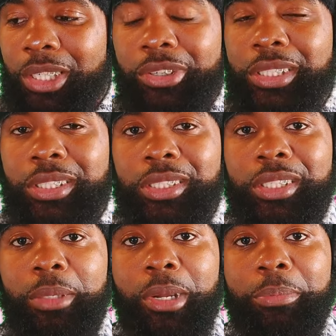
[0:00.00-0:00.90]
a Christian is
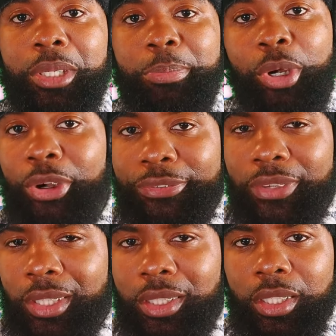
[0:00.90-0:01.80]
not about being
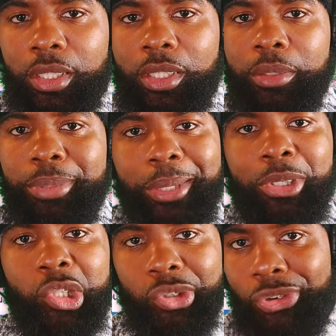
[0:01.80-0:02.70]
perfect, but I'm
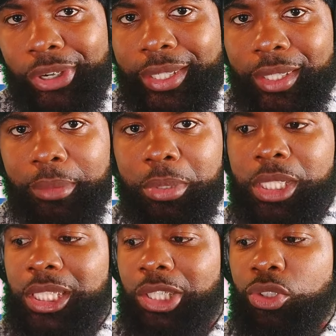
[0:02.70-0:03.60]
annoyed
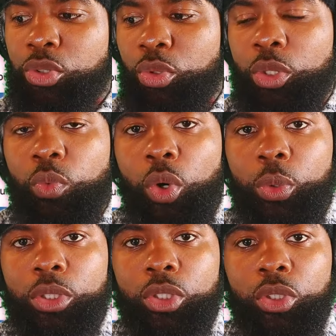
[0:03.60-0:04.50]
because I truly walk
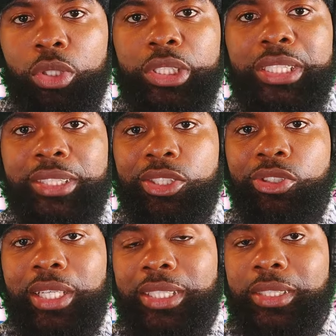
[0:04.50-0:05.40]
with the Lord Jesus
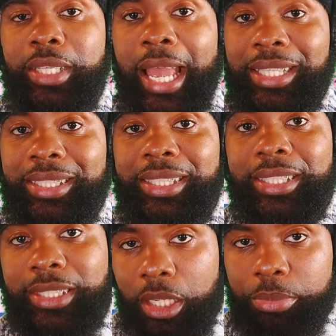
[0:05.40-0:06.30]
Christ as a
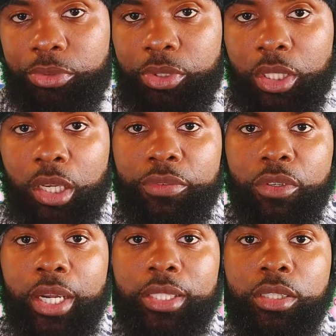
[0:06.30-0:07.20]
disciple of
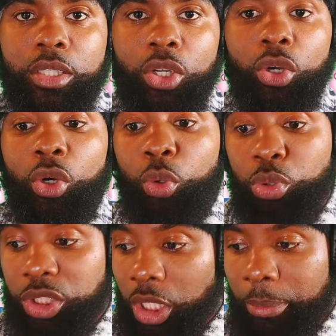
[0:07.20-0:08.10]
Christ who
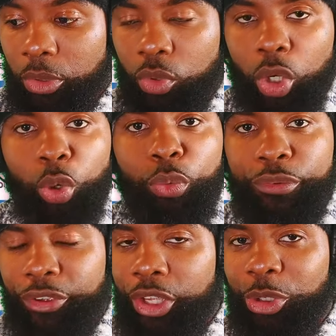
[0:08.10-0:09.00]
stumble, who
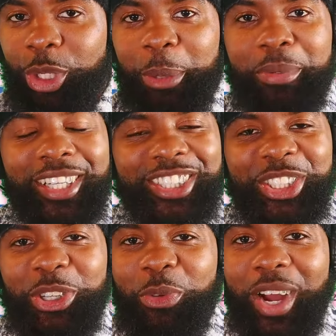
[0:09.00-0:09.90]
fail. Because
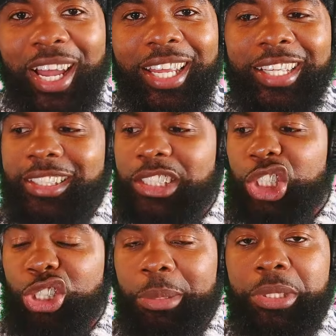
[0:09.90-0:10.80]
you know why? The
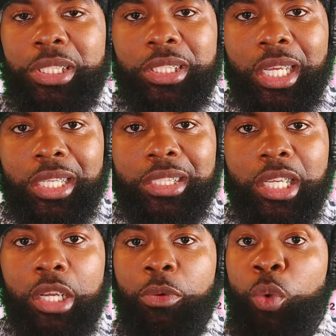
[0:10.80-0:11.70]
scripture says
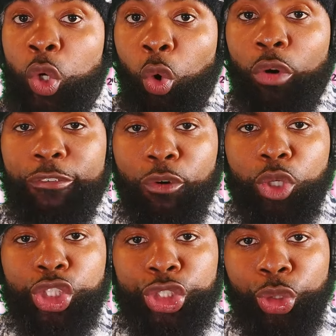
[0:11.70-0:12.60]
we all fall
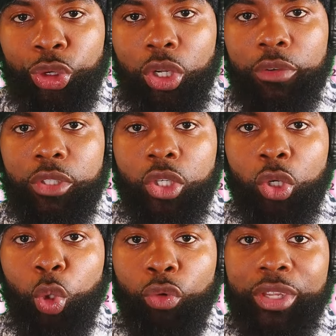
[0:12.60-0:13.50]
short of the
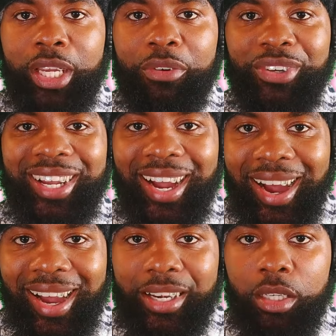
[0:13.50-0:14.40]
glory of
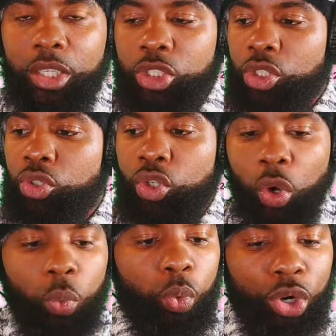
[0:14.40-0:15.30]
God. So no
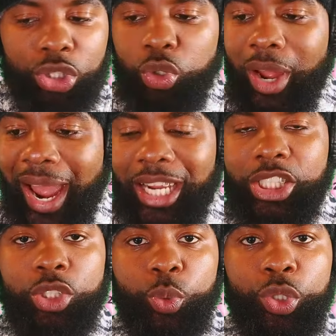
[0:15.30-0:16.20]
works or
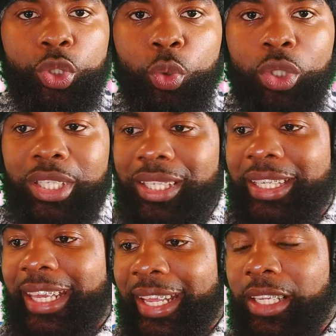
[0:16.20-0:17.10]
actions we do can
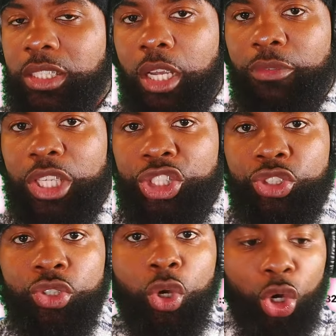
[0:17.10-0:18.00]
get
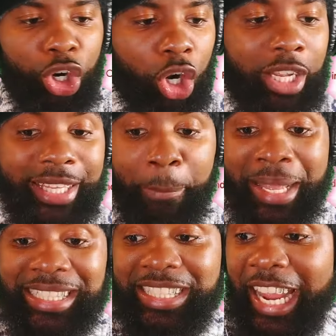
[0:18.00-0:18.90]
salvation,
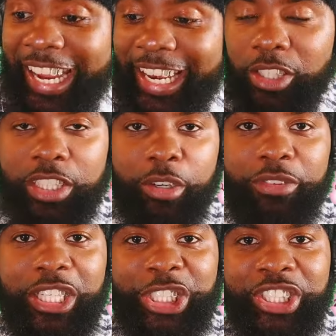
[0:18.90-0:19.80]
maintain our
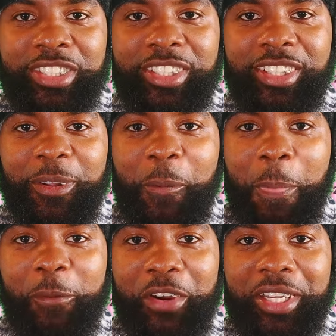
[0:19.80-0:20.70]
salvation,
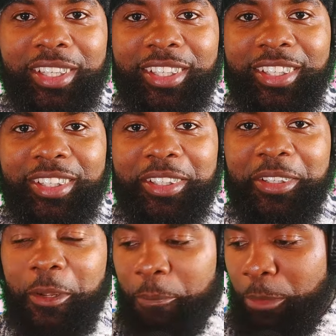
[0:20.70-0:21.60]
right?
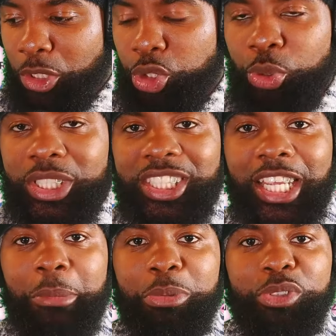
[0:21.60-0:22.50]
But true
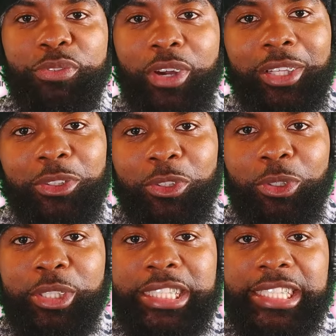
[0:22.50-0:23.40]
disciples follow the
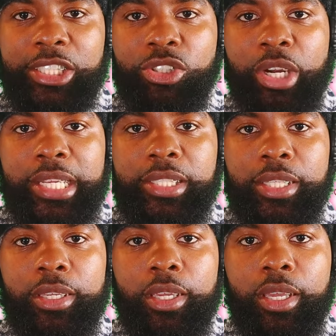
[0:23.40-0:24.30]
Lord Jesus Christ.
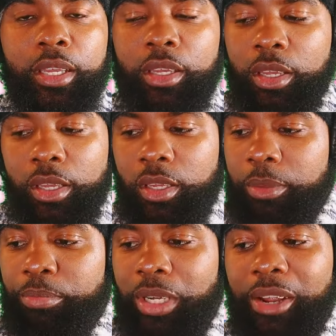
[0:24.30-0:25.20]

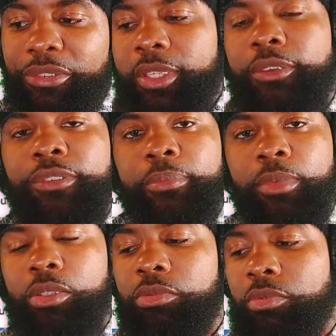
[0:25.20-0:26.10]
But I forgive him,
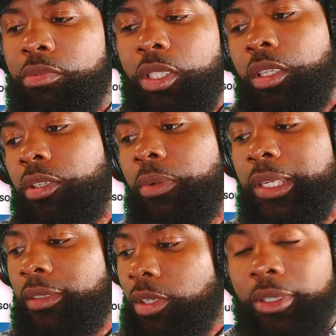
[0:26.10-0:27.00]
bro. He don't know what
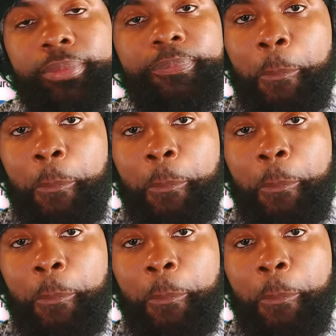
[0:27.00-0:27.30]
he's doing.